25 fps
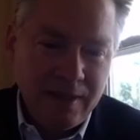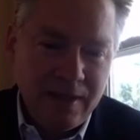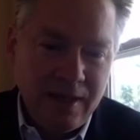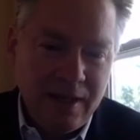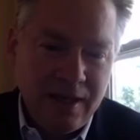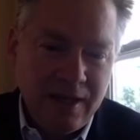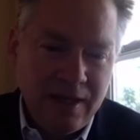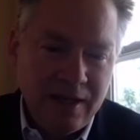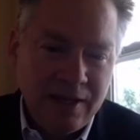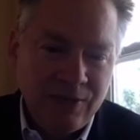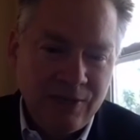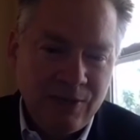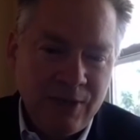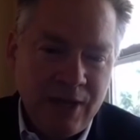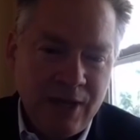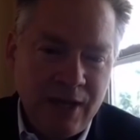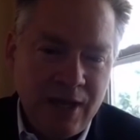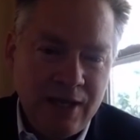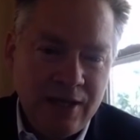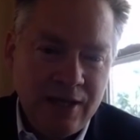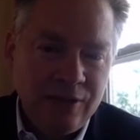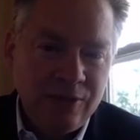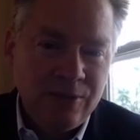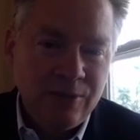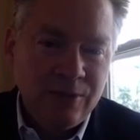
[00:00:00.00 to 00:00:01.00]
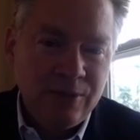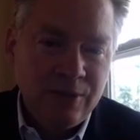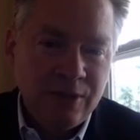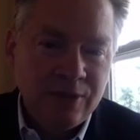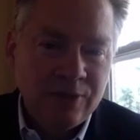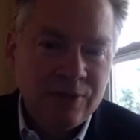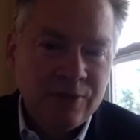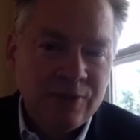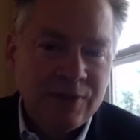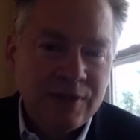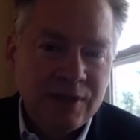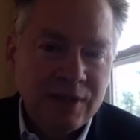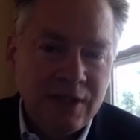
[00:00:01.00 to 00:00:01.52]
And as we head into
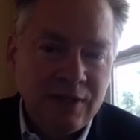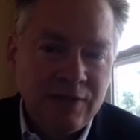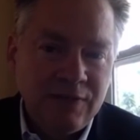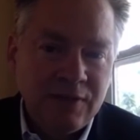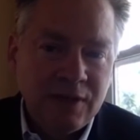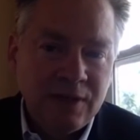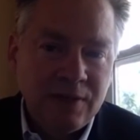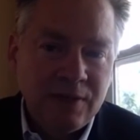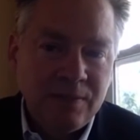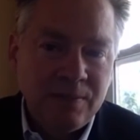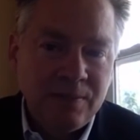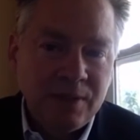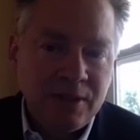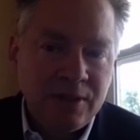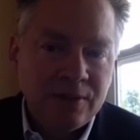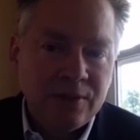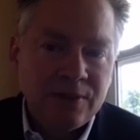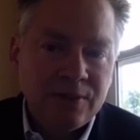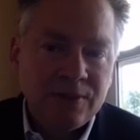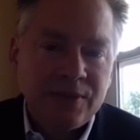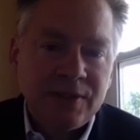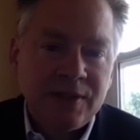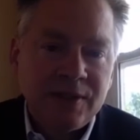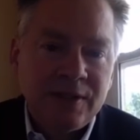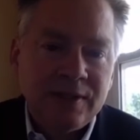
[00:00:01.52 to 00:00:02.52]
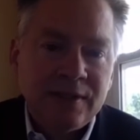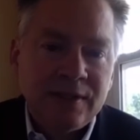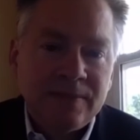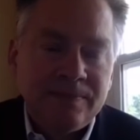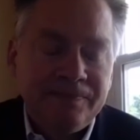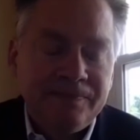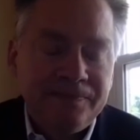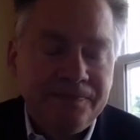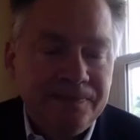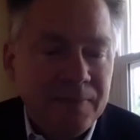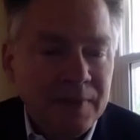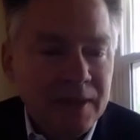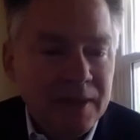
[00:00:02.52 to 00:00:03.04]
another significant political season,